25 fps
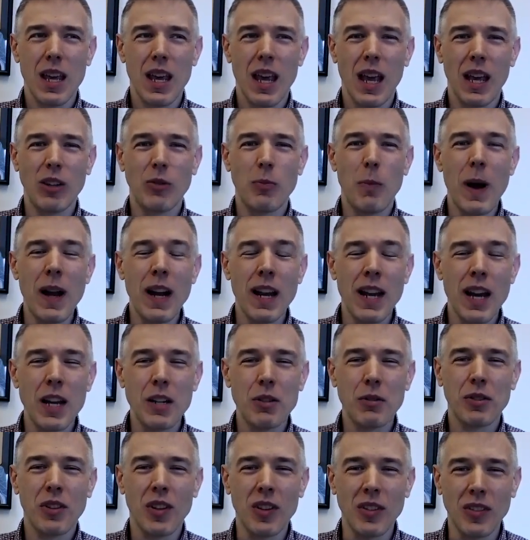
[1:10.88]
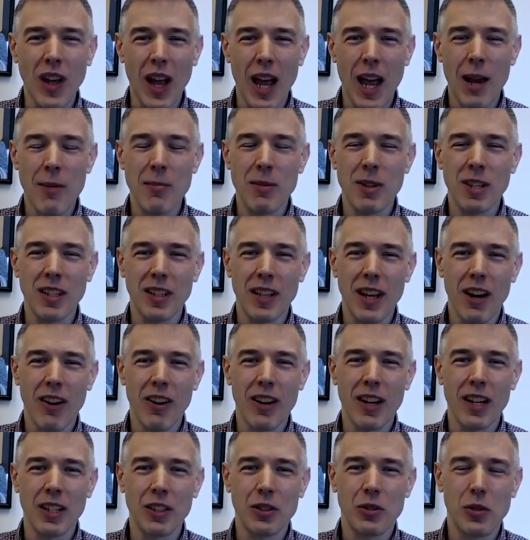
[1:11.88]
It's been an interesting time in the
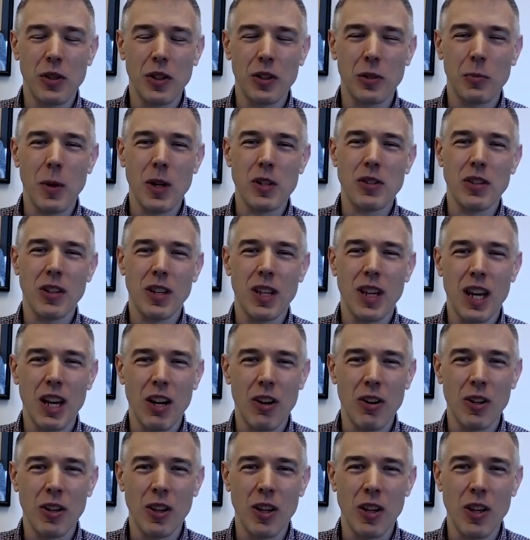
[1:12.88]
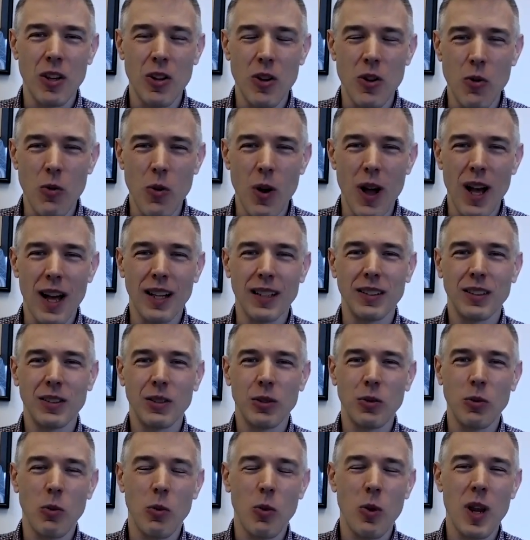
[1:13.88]
dairy industry, especially here in the
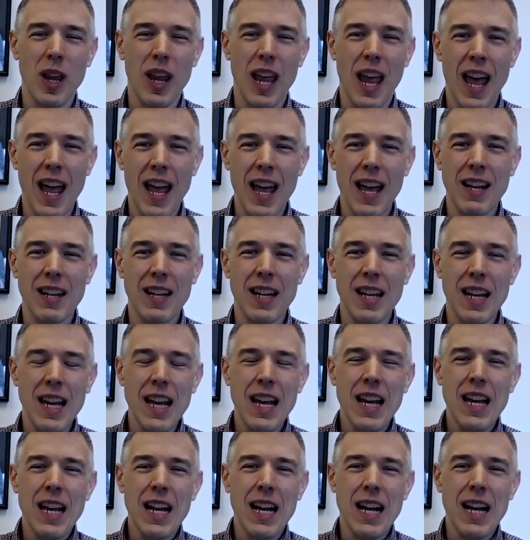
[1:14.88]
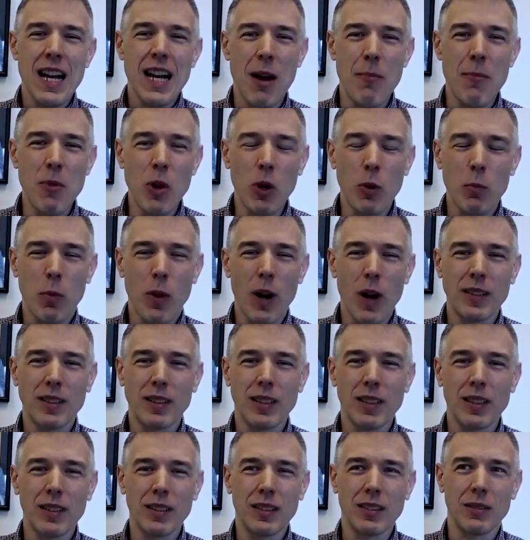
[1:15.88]
U.S. We had milk
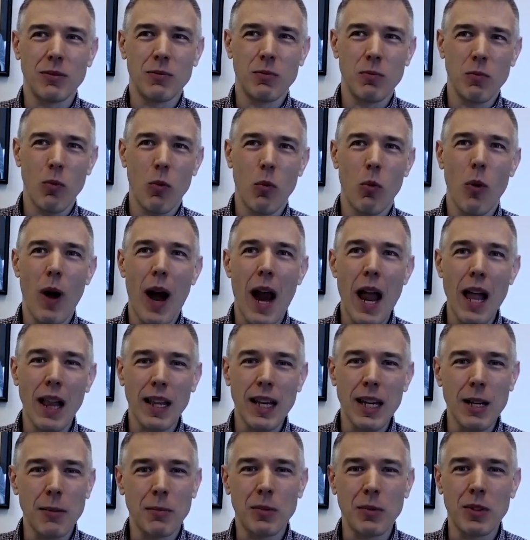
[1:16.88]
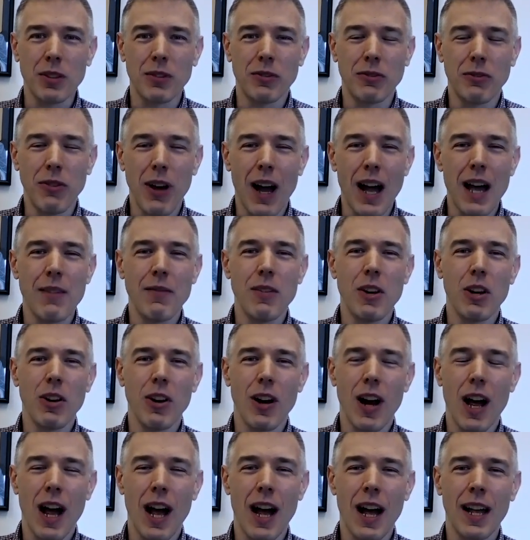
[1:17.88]
prices rally up to 5-year
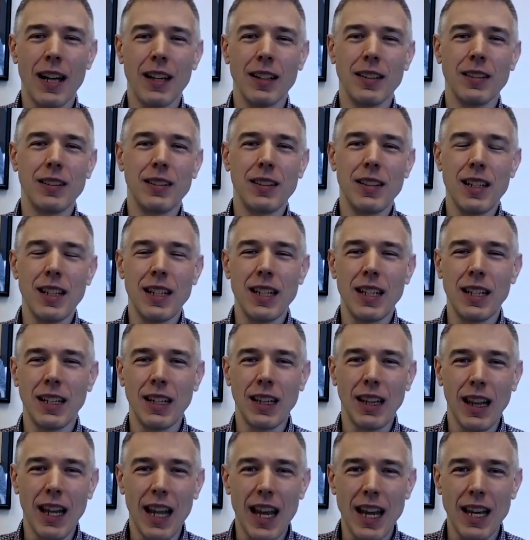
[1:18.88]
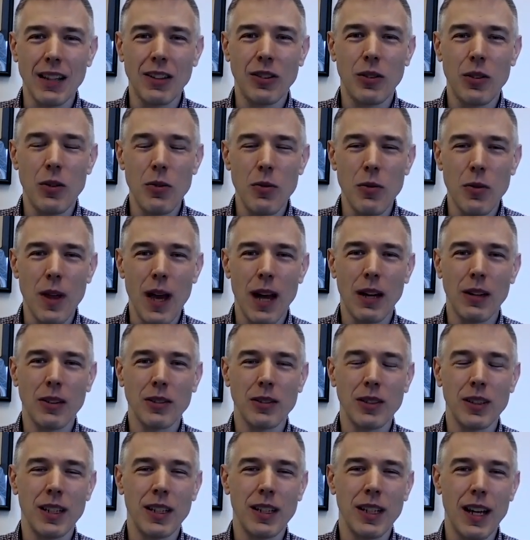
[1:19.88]
highs in late
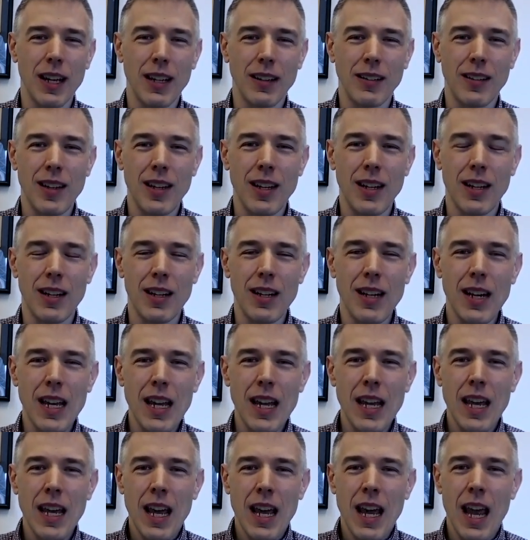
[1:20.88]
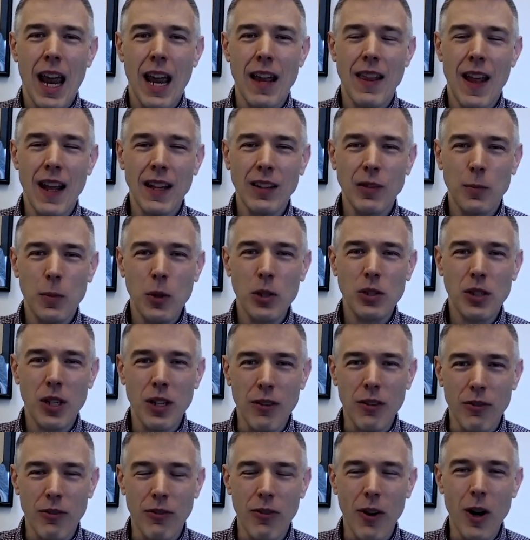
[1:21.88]
2019, and that's
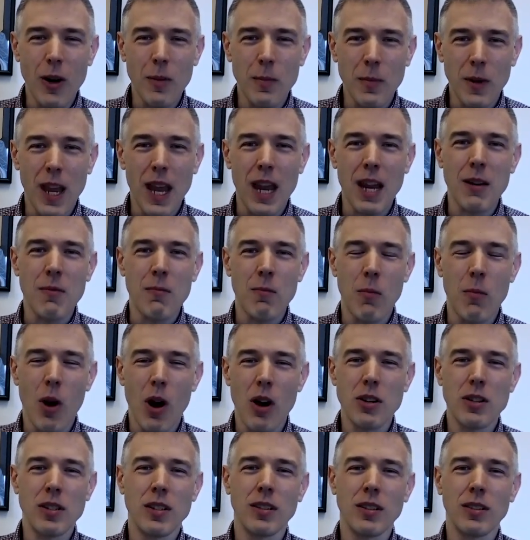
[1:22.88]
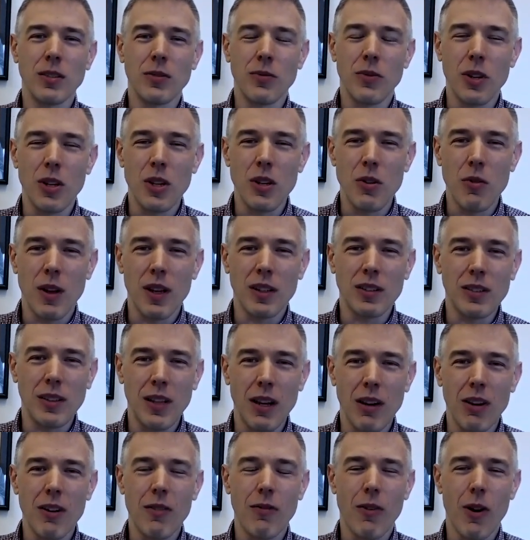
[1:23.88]
pushing farm gate margins for U.S.
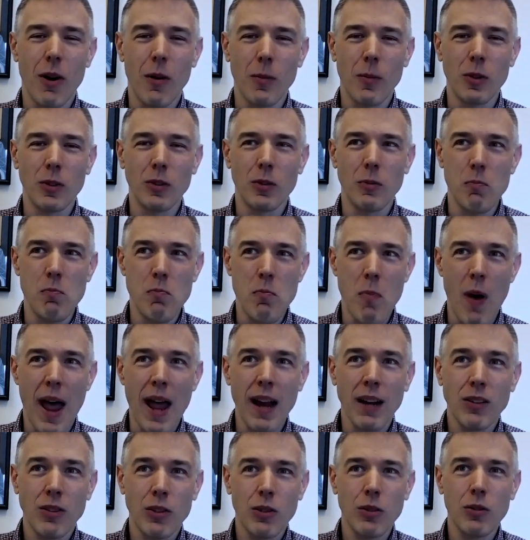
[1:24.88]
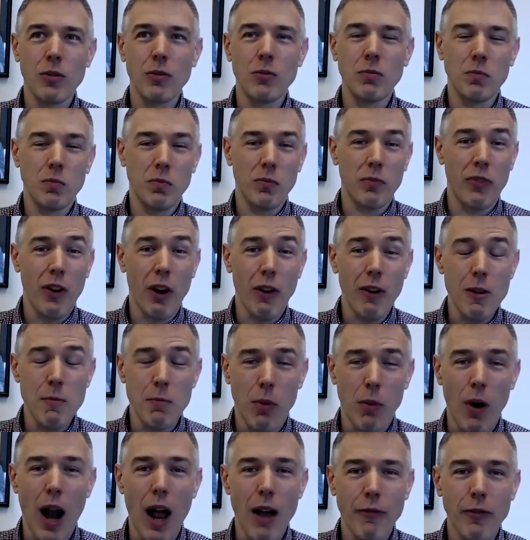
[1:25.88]
dairy farmers back to very
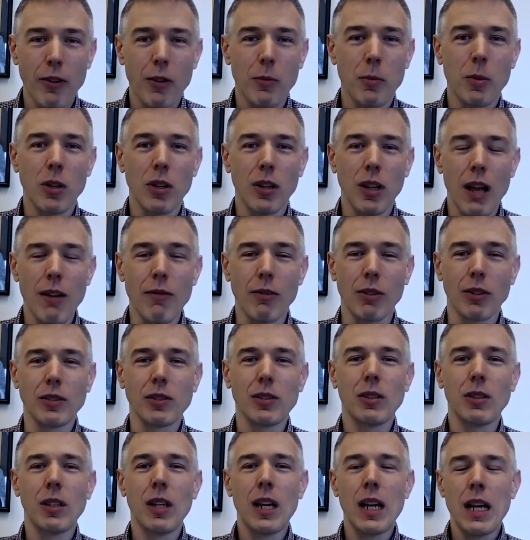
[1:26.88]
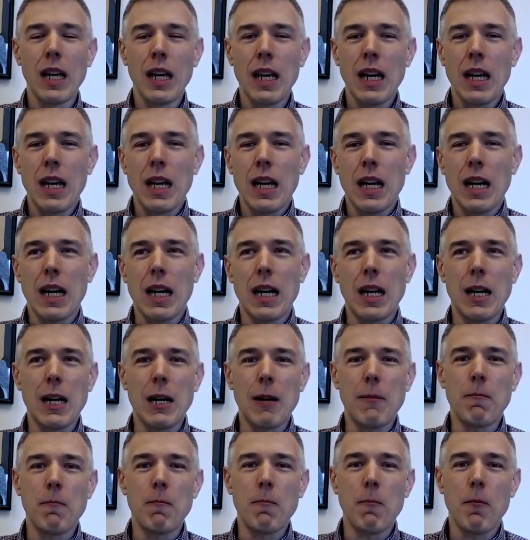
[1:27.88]
profitable levels.
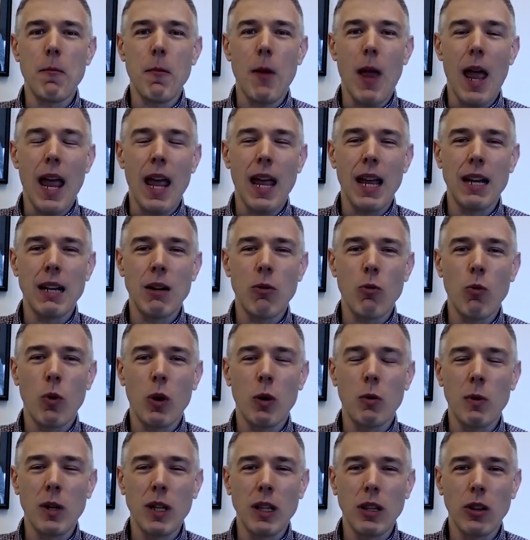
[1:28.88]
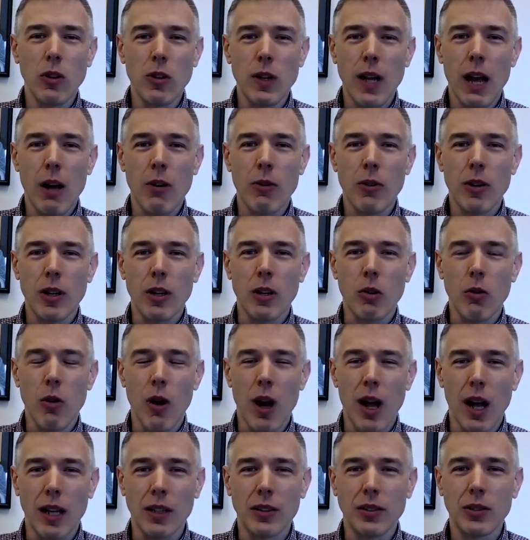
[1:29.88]
And when we look out
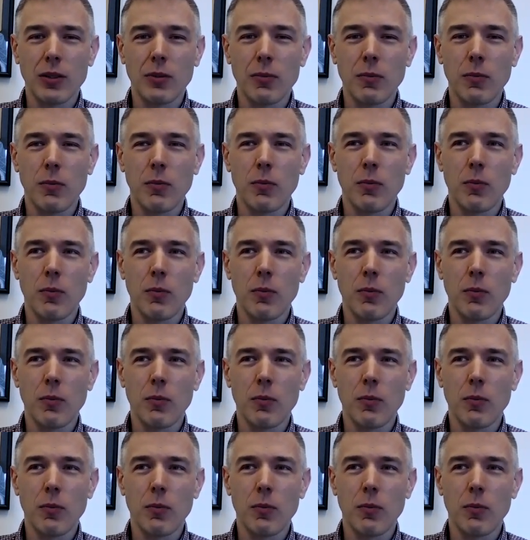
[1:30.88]
across